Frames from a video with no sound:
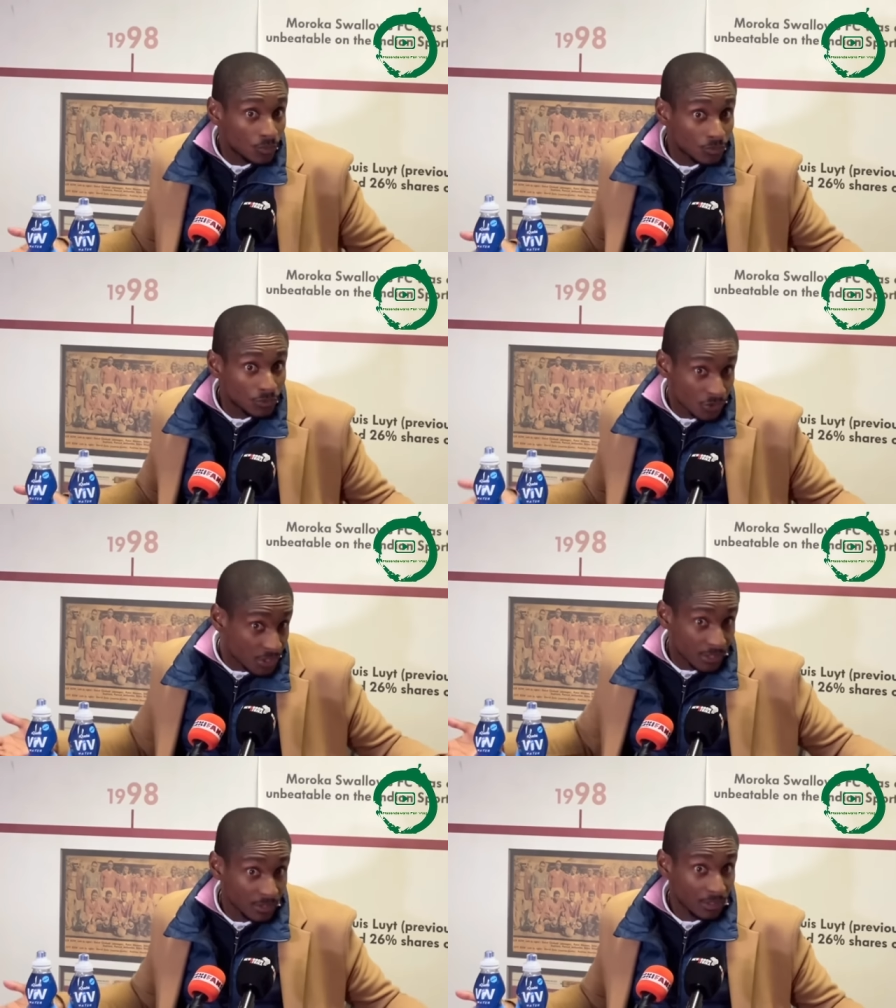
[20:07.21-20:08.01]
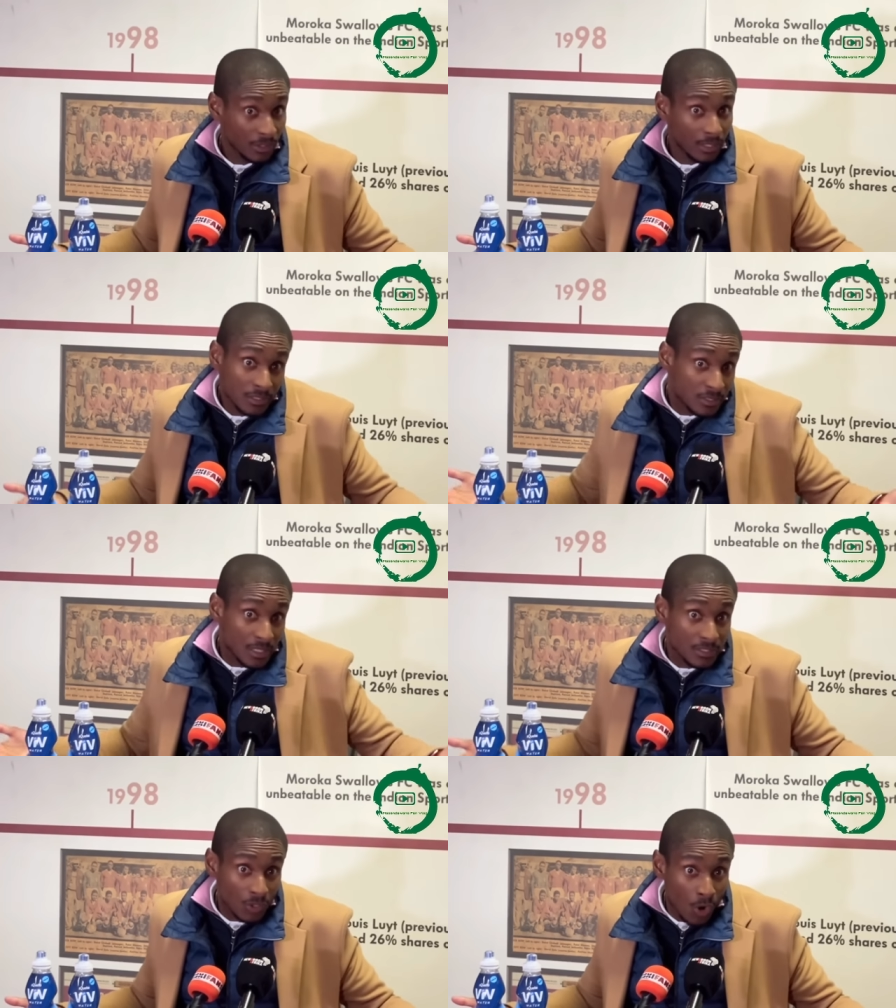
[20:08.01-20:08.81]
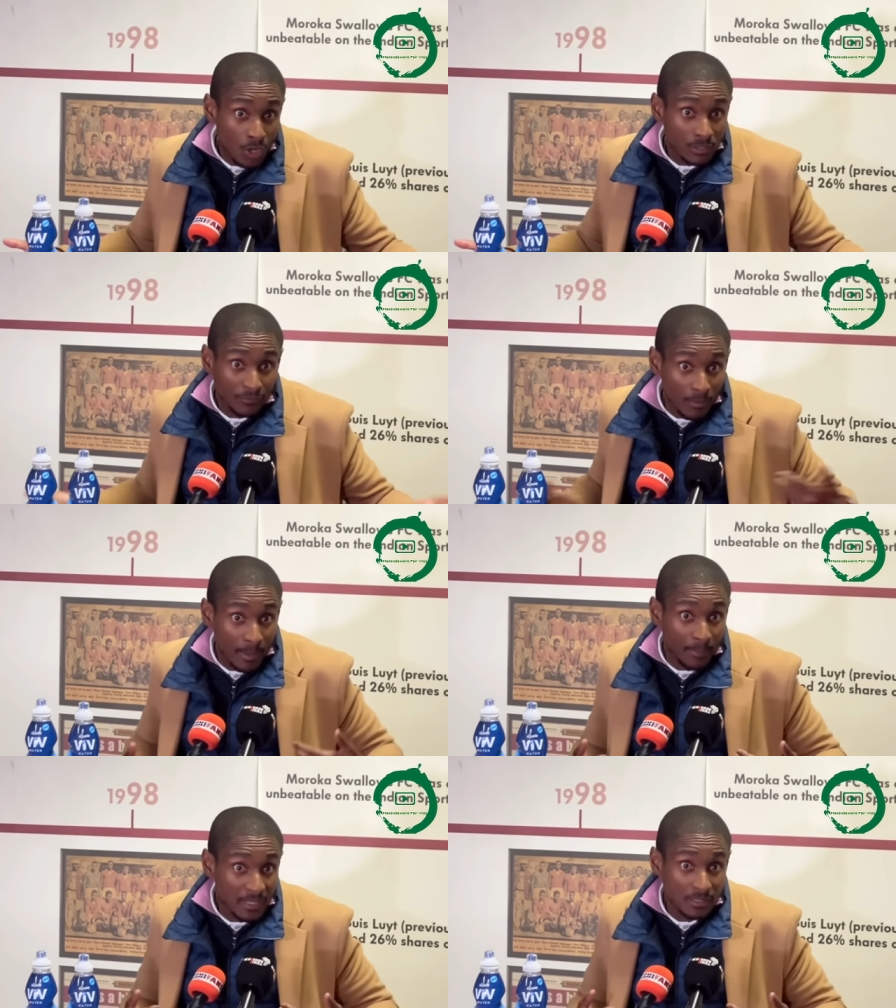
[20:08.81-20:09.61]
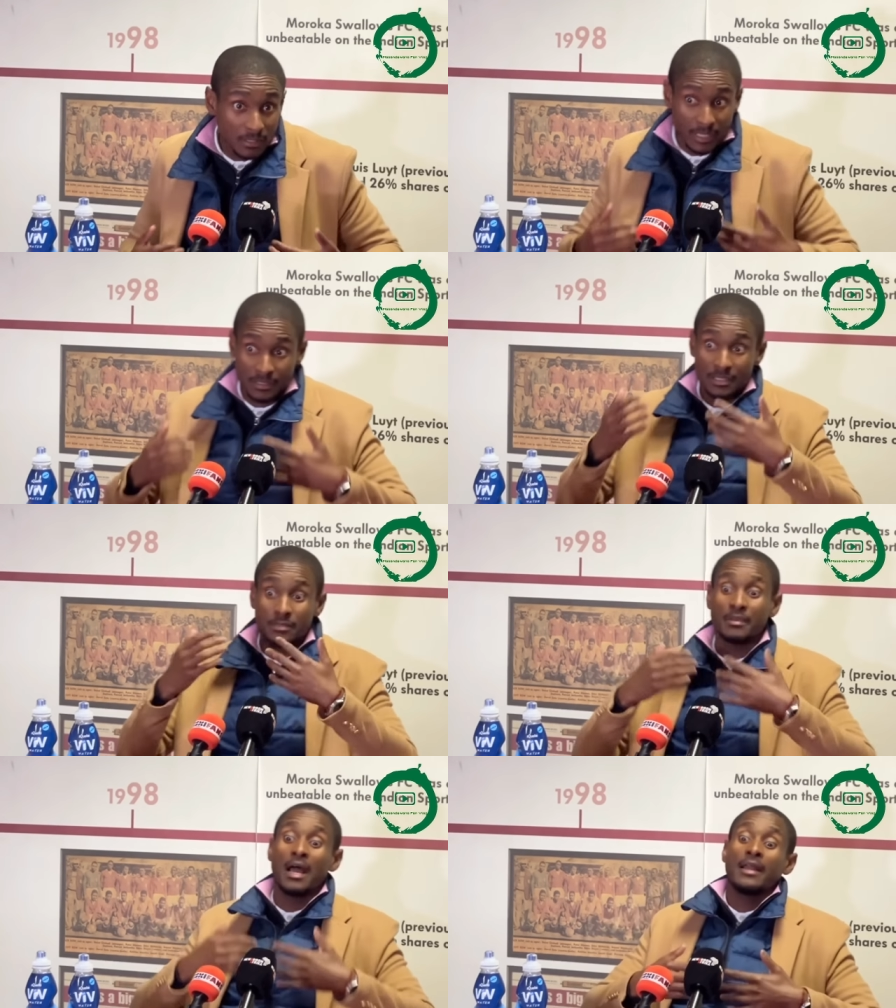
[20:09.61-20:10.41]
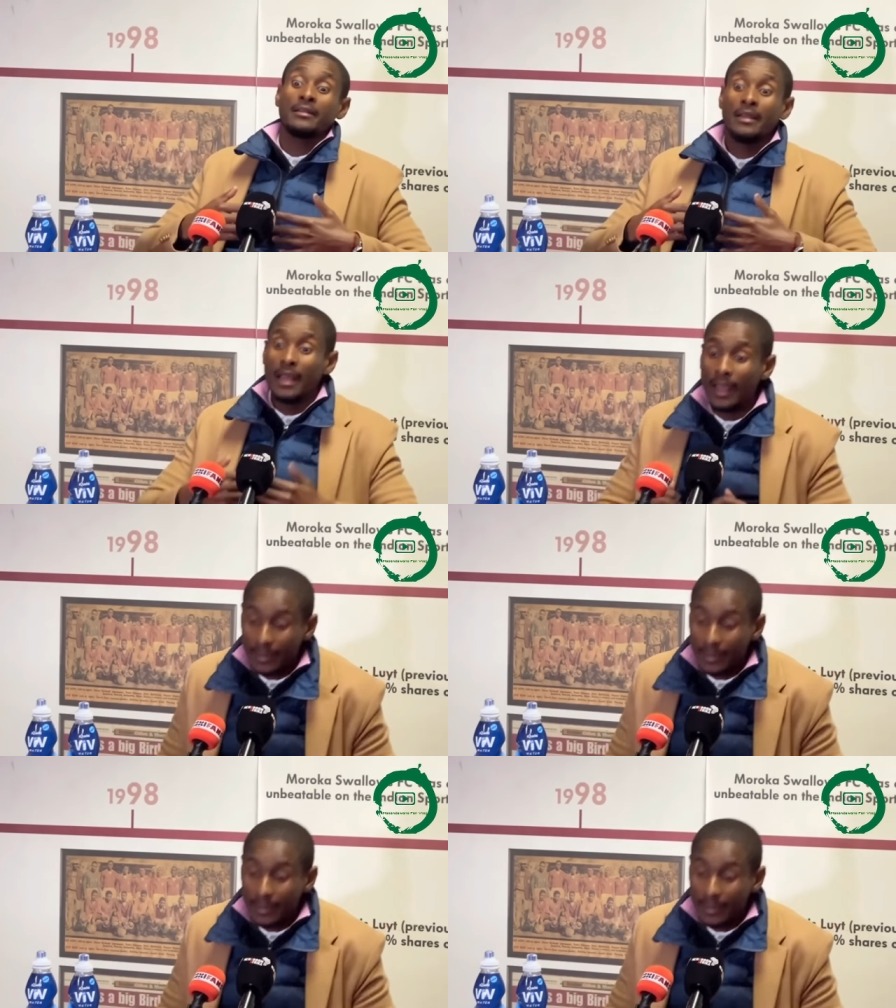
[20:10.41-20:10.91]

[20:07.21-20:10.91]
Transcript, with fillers: You see, it's it's calls from a person that sits behind and